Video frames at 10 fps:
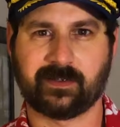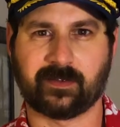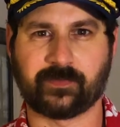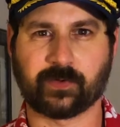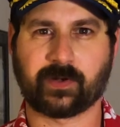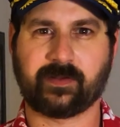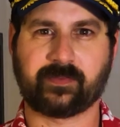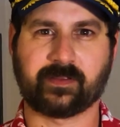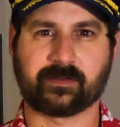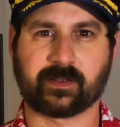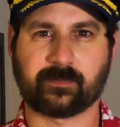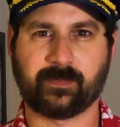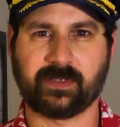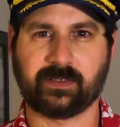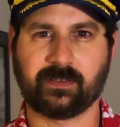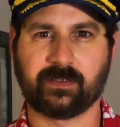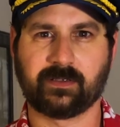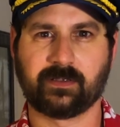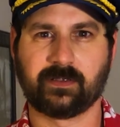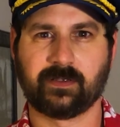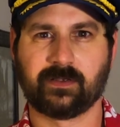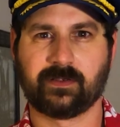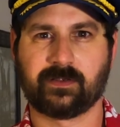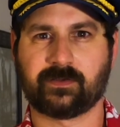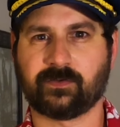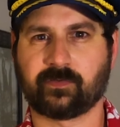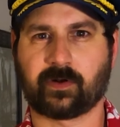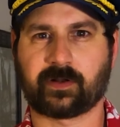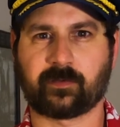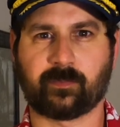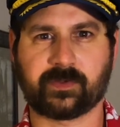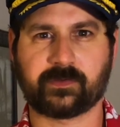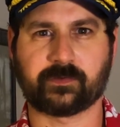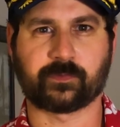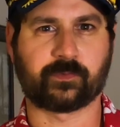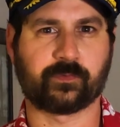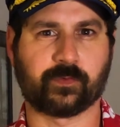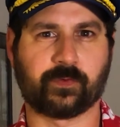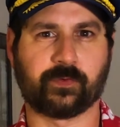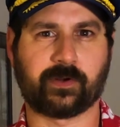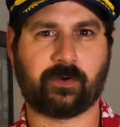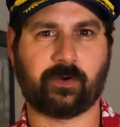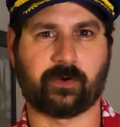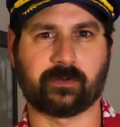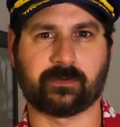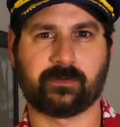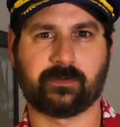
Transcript: If you're anything like me, you've run out of mixers for your alcohol,